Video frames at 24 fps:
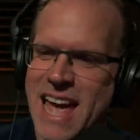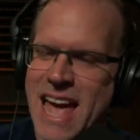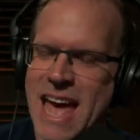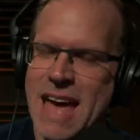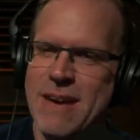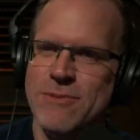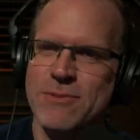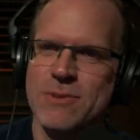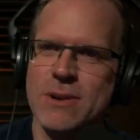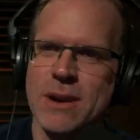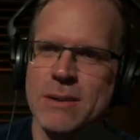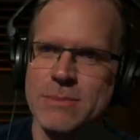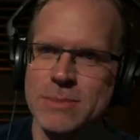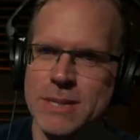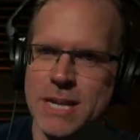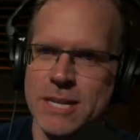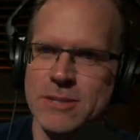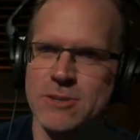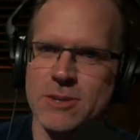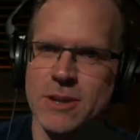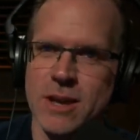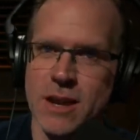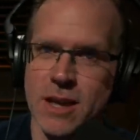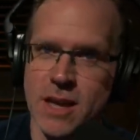After I'm
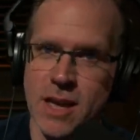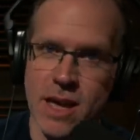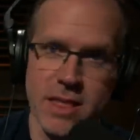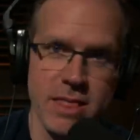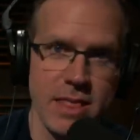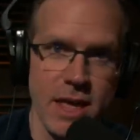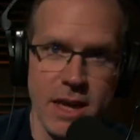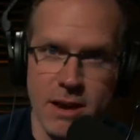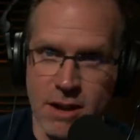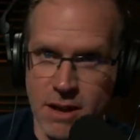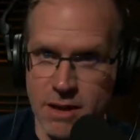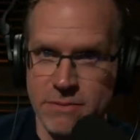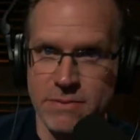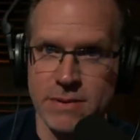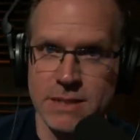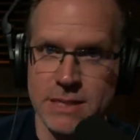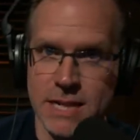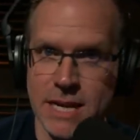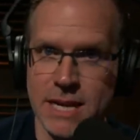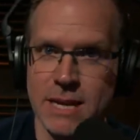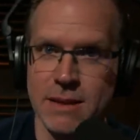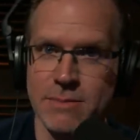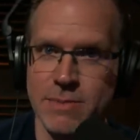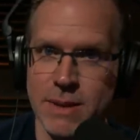dead, you're going to cut that off
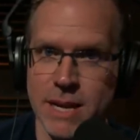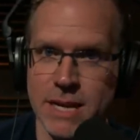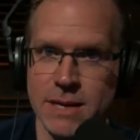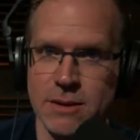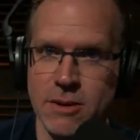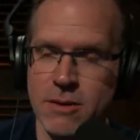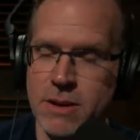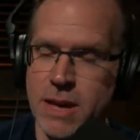and take it back.